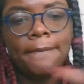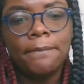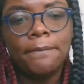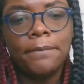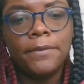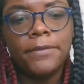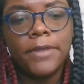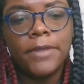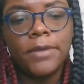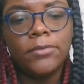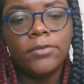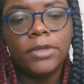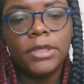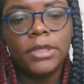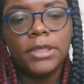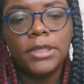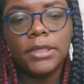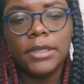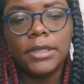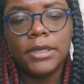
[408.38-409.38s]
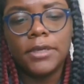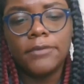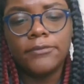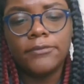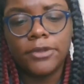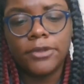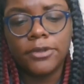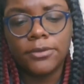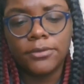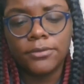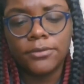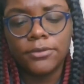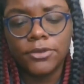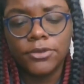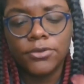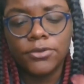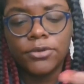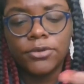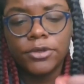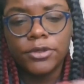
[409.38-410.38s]
But they really love you.
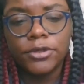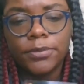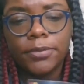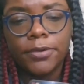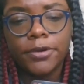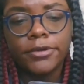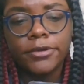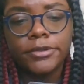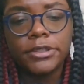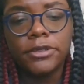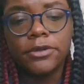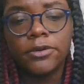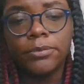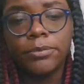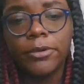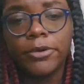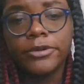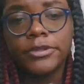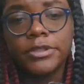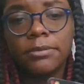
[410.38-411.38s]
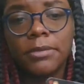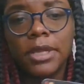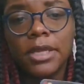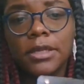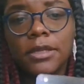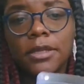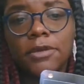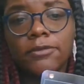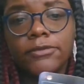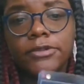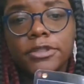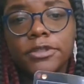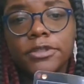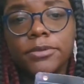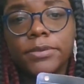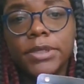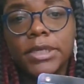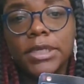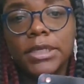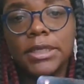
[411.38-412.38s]
You or your person. Your person may love his
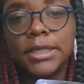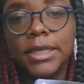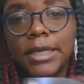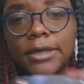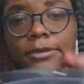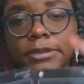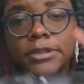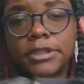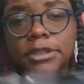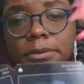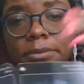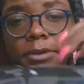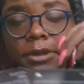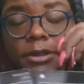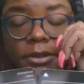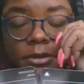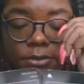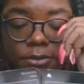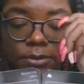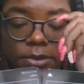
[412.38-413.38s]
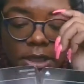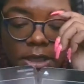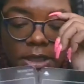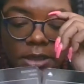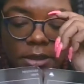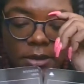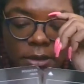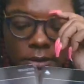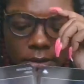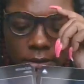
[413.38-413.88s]
twin now. This could be the twin.